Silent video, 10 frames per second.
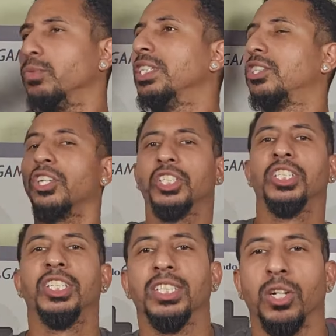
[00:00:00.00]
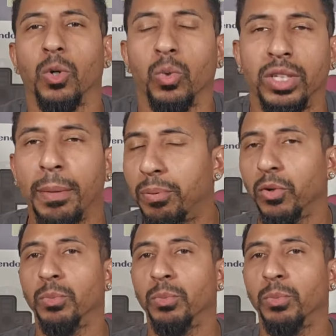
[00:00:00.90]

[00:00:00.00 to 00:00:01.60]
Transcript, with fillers: resurgence since the whole Deadpool